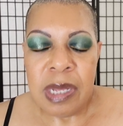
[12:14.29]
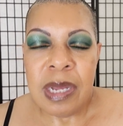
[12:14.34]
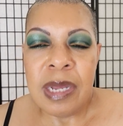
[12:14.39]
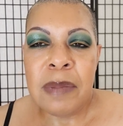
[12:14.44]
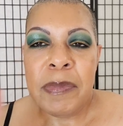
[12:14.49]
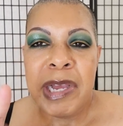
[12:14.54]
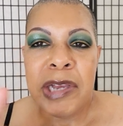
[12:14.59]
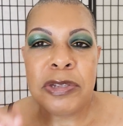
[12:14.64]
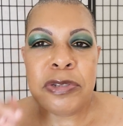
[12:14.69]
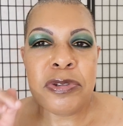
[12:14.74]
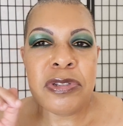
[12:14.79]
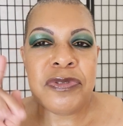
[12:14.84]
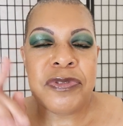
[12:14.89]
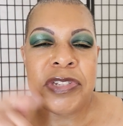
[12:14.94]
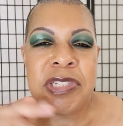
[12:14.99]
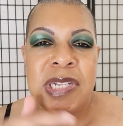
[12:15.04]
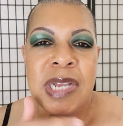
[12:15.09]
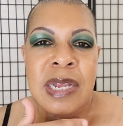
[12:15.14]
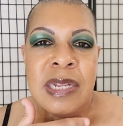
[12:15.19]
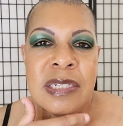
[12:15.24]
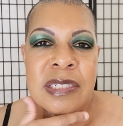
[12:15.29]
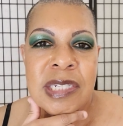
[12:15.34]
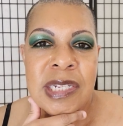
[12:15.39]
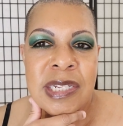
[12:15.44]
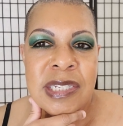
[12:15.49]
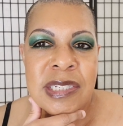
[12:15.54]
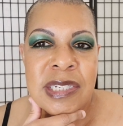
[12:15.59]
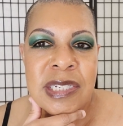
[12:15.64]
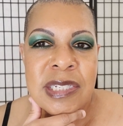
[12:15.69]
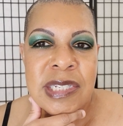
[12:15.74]
um i'll use versace
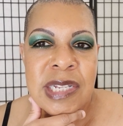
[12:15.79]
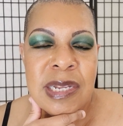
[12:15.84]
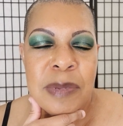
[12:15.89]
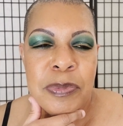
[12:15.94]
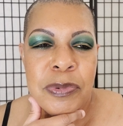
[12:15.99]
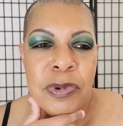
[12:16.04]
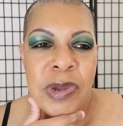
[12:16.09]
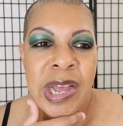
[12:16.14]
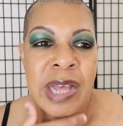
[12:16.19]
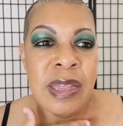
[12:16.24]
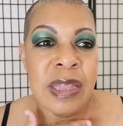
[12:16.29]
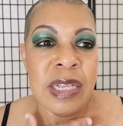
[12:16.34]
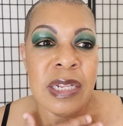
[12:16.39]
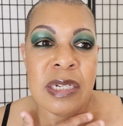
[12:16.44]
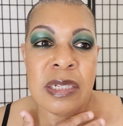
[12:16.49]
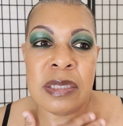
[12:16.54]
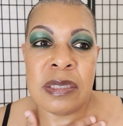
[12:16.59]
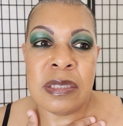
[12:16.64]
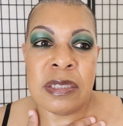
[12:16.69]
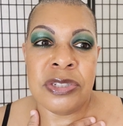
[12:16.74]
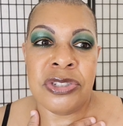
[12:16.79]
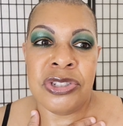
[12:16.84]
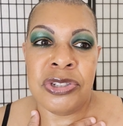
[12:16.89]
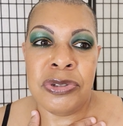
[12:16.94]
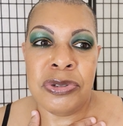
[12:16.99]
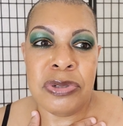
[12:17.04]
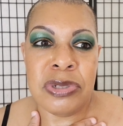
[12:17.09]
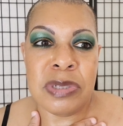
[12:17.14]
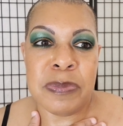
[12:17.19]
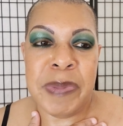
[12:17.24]
as an example i think the
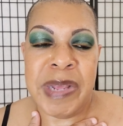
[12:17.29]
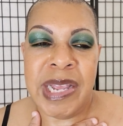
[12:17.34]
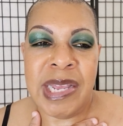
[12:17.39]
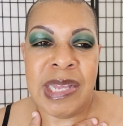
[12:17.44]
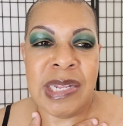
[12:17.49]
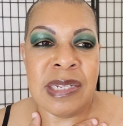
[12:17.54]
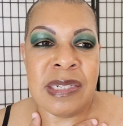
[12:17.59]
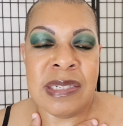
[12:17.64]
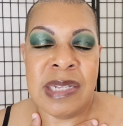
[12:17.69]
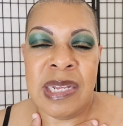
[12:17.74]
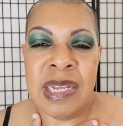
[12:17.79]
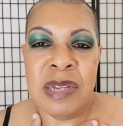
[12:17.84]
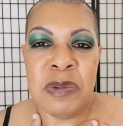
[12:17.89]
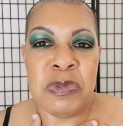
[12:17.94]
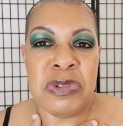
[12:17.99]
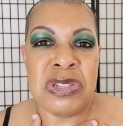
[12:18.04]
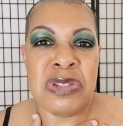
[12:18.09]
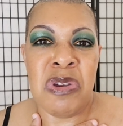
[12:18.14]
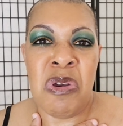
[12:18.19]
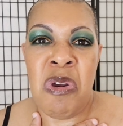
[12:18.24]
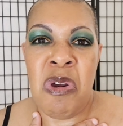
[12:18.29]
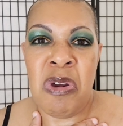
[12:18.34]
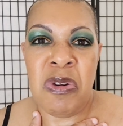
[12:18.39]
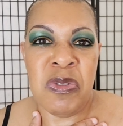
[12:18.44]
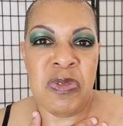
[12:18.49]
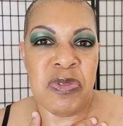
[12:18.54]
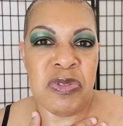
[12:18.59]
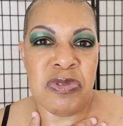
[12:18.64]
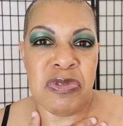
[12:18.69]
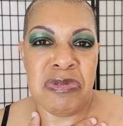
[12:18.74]
shirts back in the day was
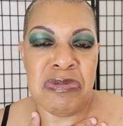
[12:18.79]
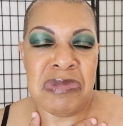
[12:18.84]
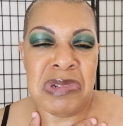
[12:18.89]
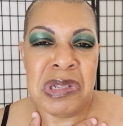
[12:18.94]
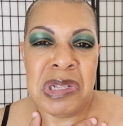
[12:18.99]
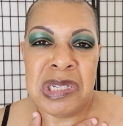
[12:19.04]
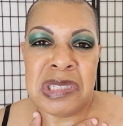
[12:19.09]
awful